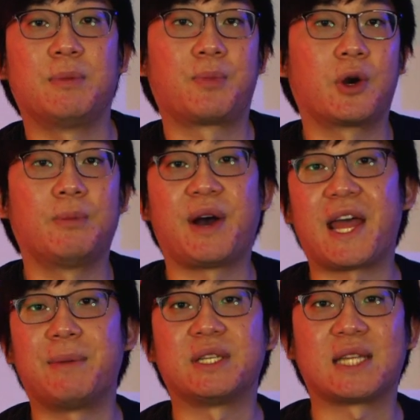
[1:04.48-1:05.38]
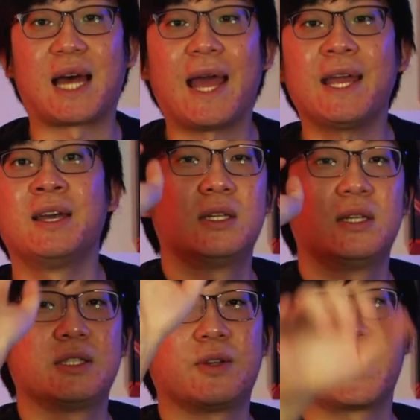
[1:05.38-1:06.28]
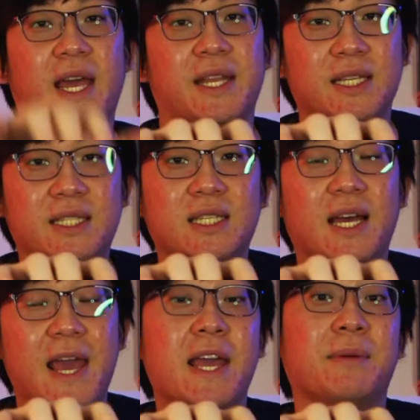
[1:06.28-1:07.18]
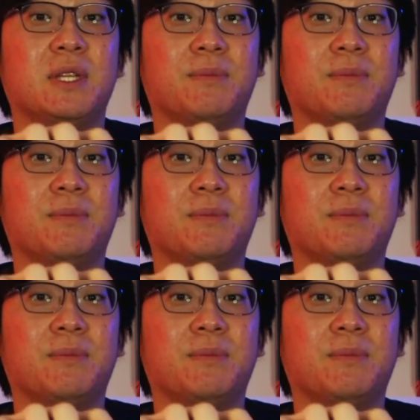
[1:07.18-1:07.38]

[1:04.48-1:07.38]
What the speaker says: PRO by MSI. So again, this is an AMD